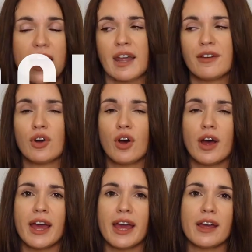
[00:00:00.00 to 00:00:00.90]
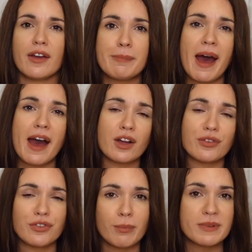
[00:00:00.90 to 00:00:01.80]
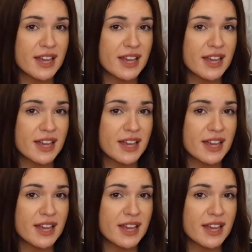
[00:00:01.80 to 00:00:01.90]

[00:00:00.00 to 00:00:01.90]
and I've got a pack from